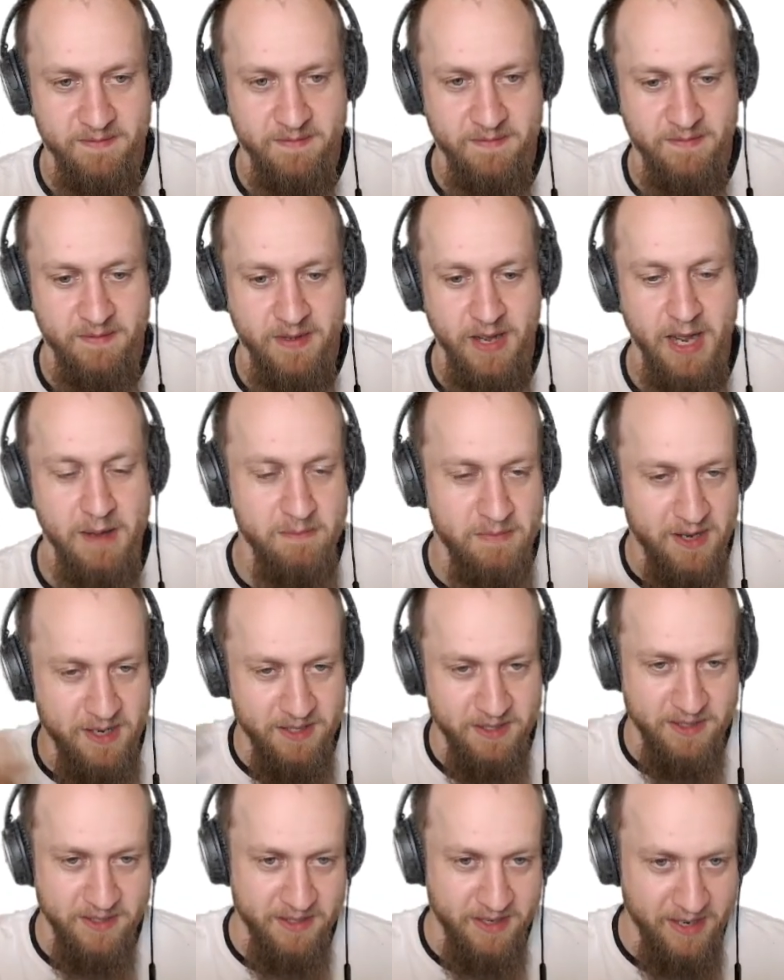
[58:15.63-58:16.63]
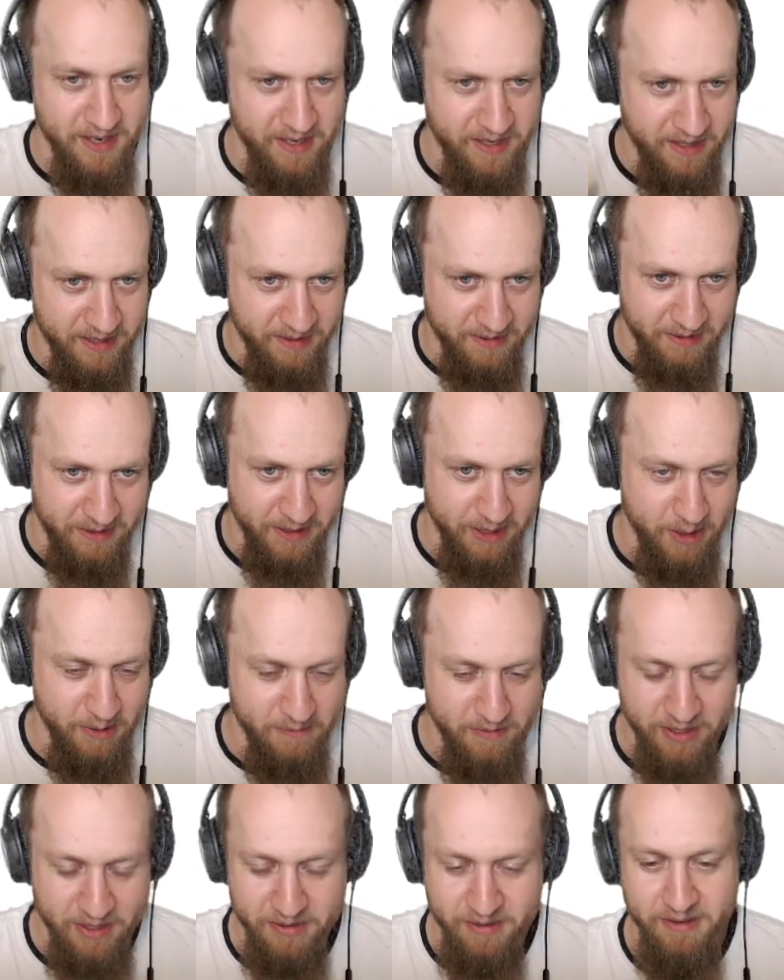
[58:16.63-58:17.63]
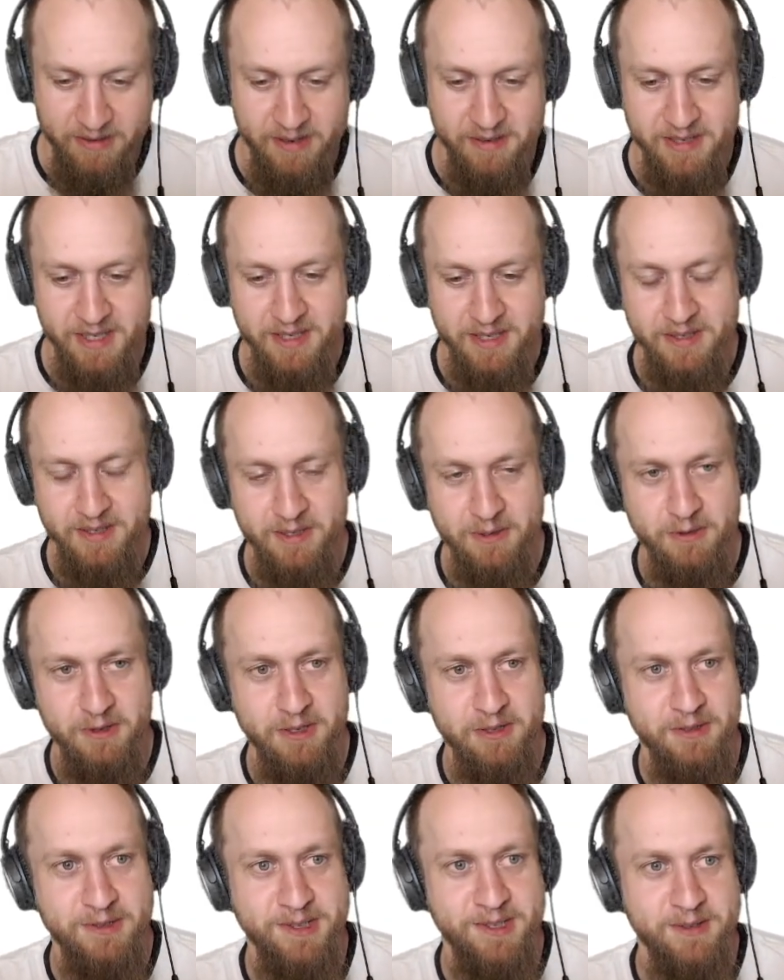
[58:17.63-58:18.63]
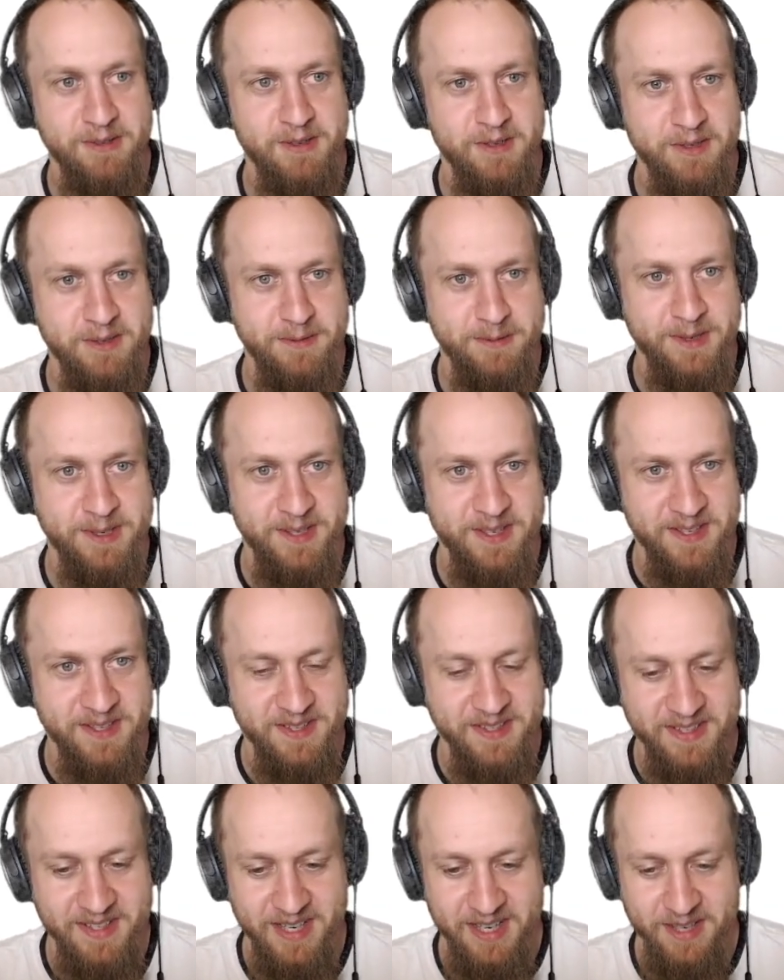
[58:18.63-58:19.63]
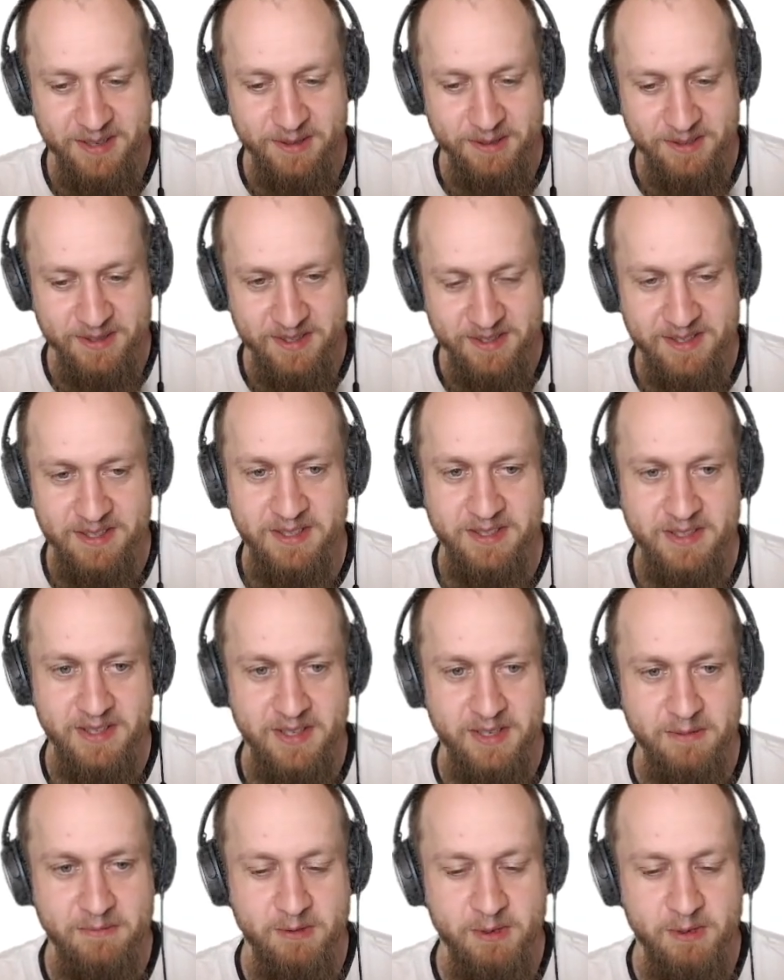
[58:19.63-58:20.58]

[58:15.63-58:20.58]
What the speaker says: I'm biased. I'm already so used to this word. Don't see this anymore.